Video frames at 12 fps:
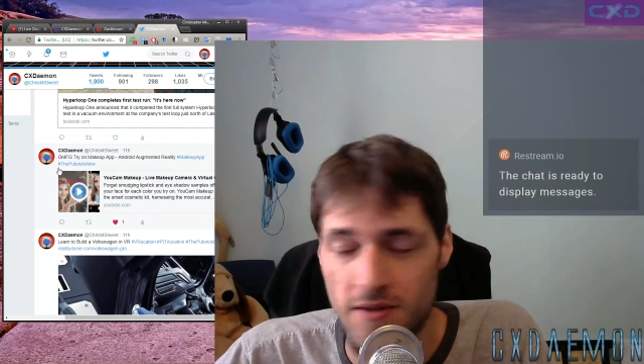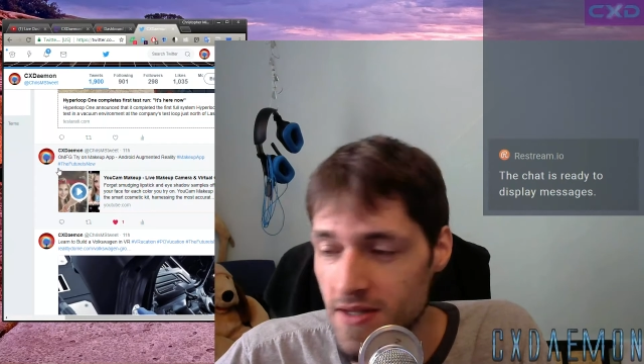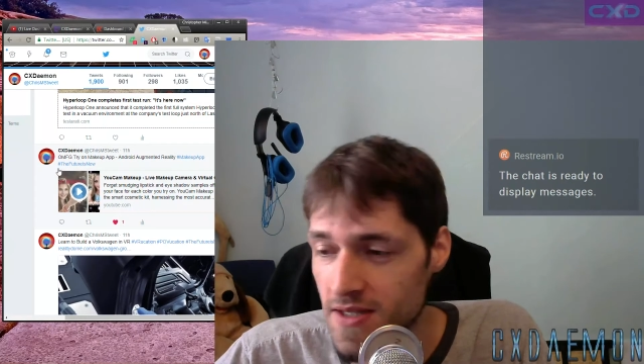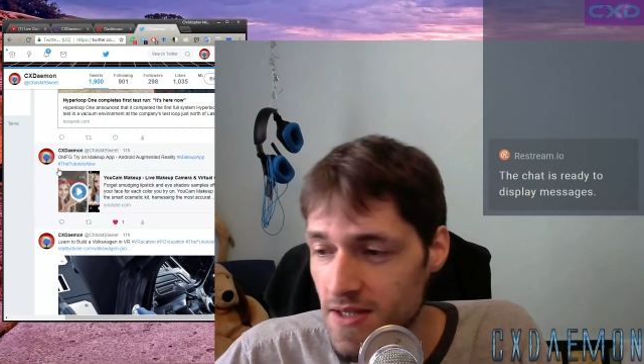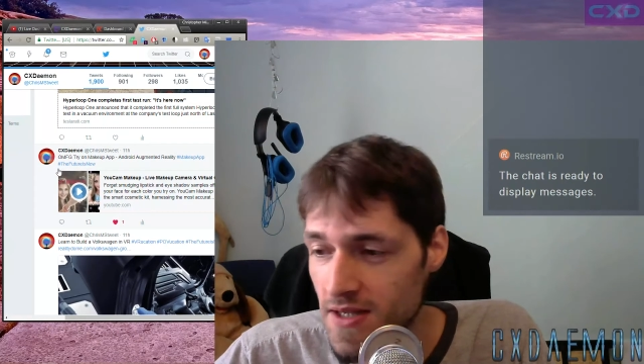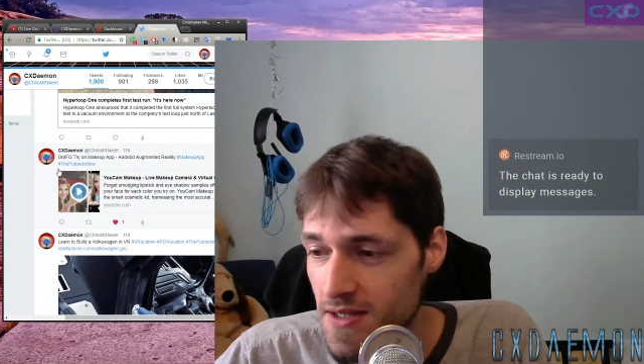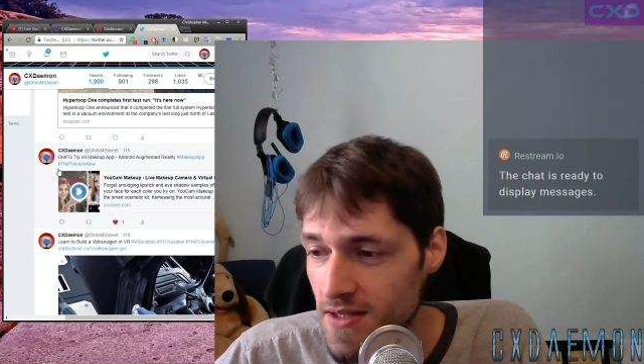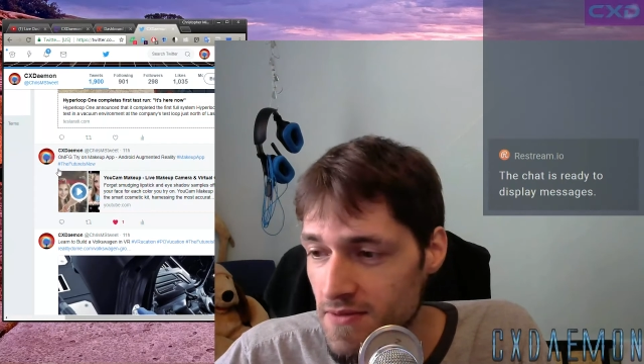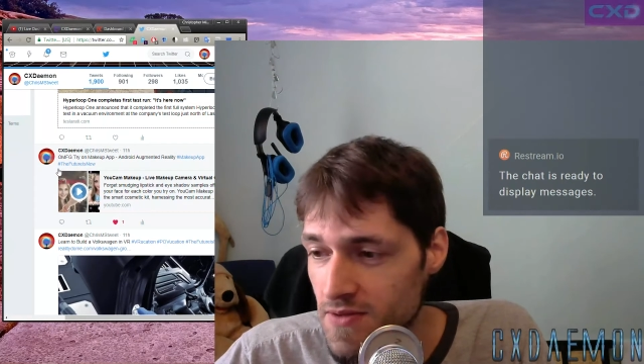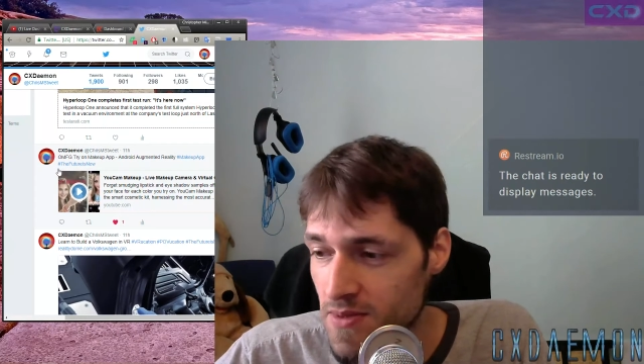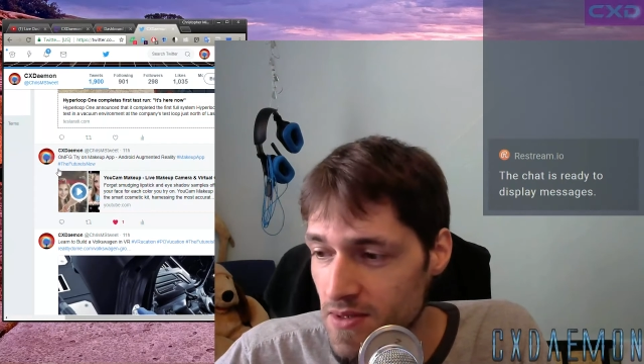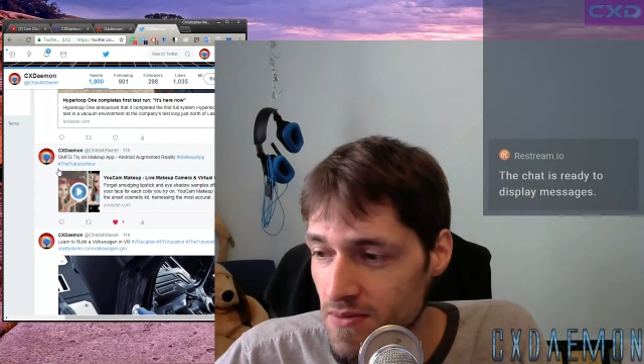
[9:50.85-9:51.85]
I'd love
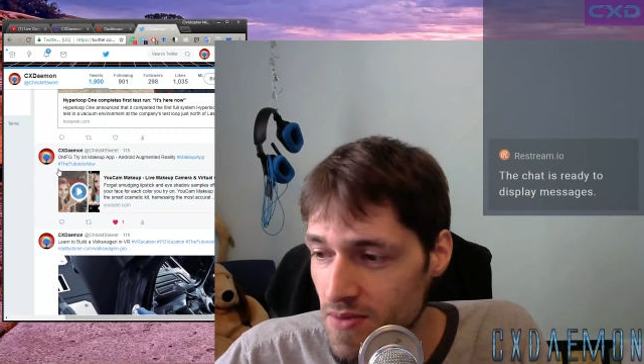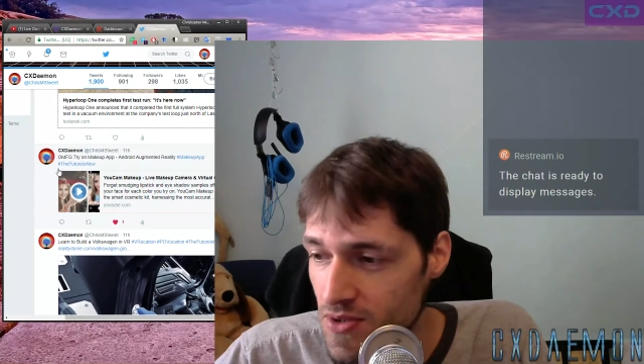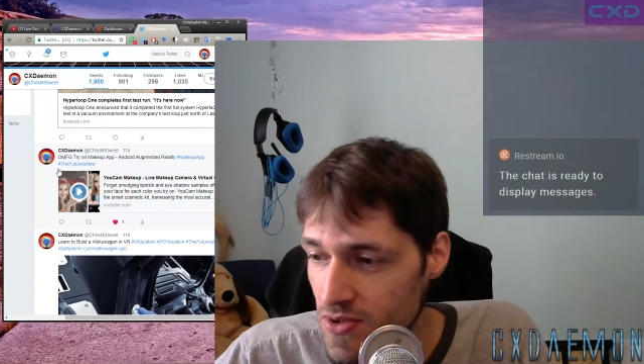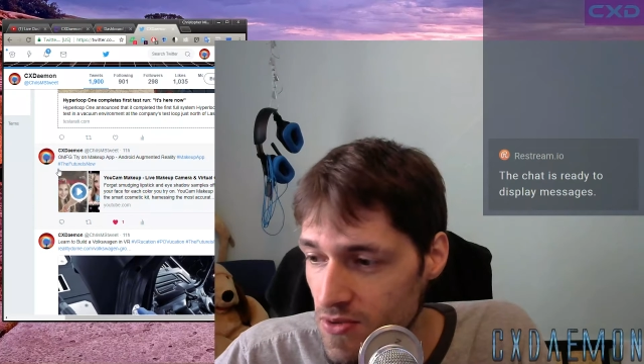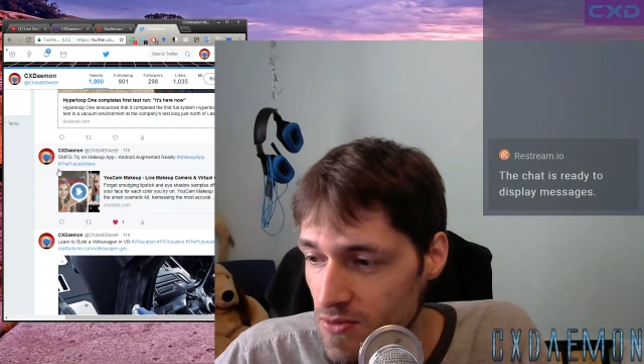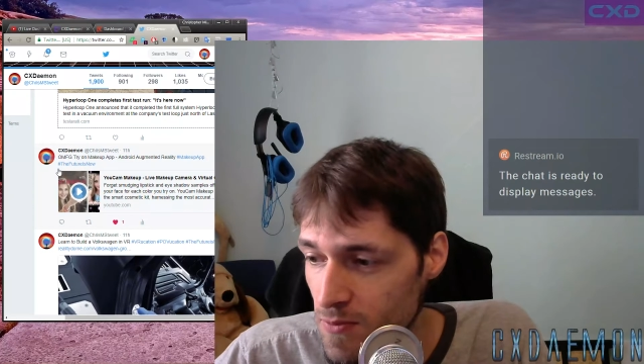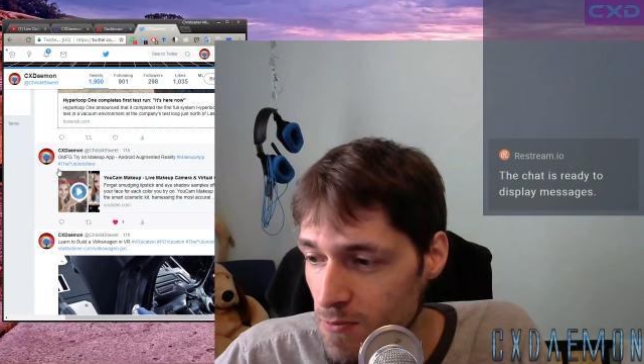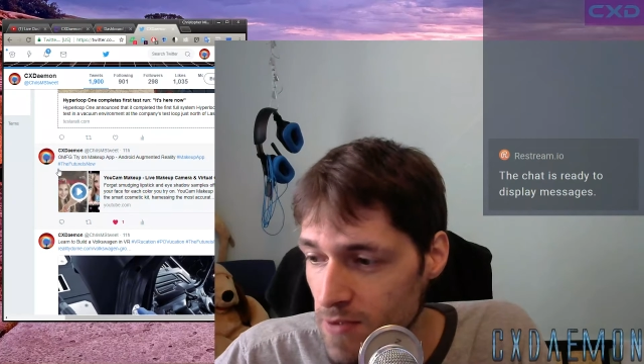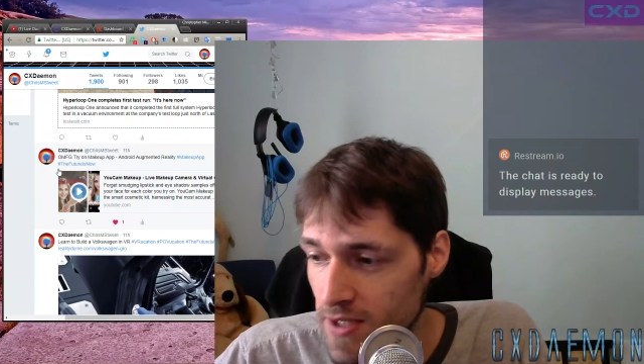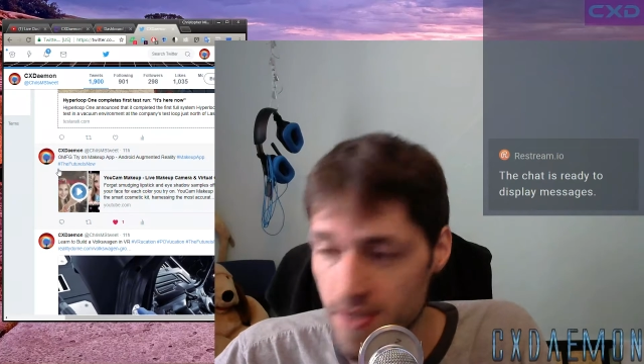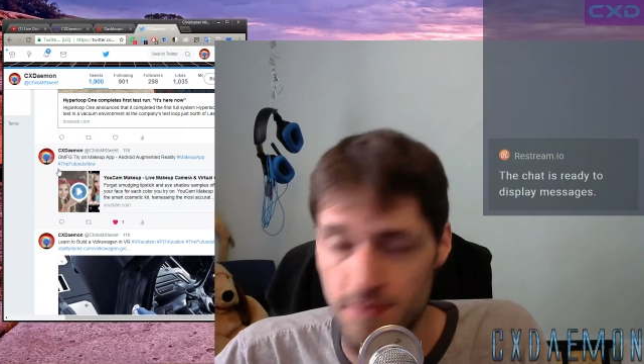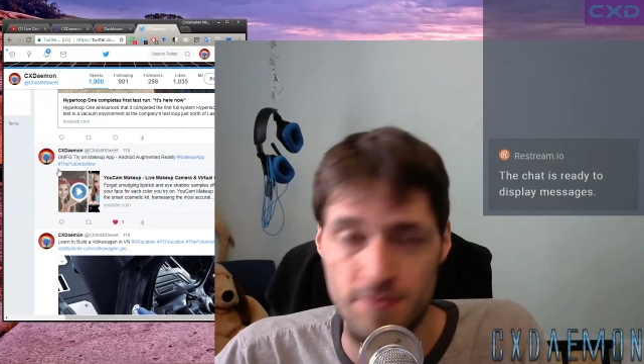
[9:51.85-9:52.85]
to be able to
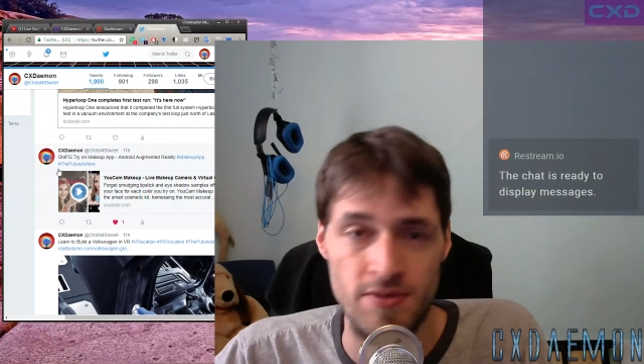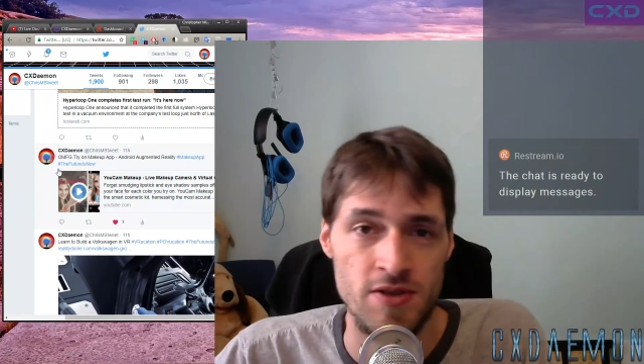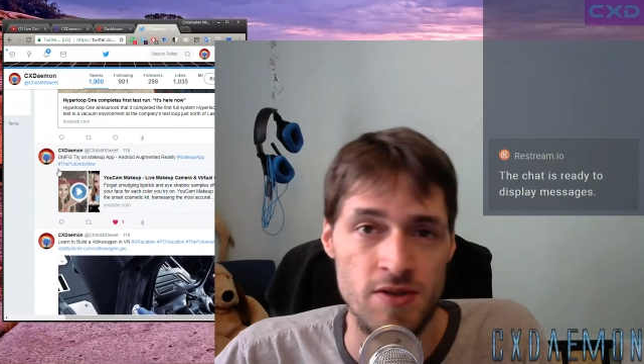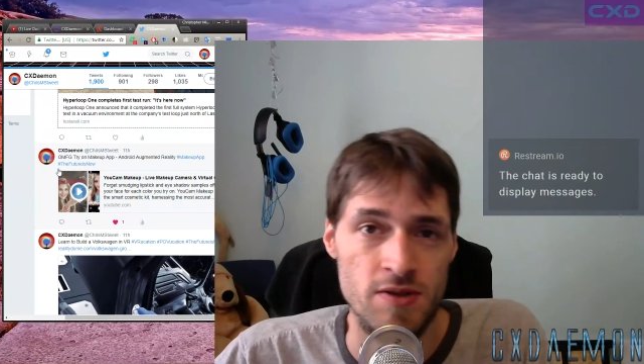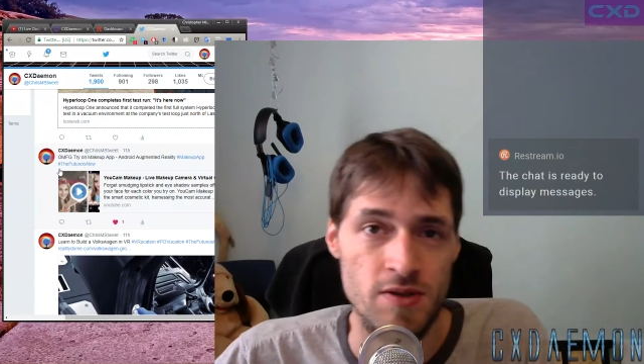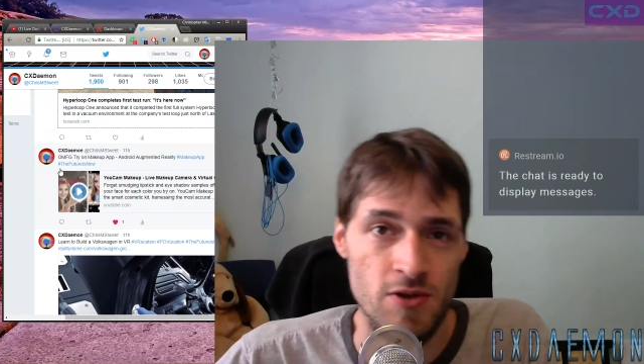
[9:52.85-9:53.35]
wake up and just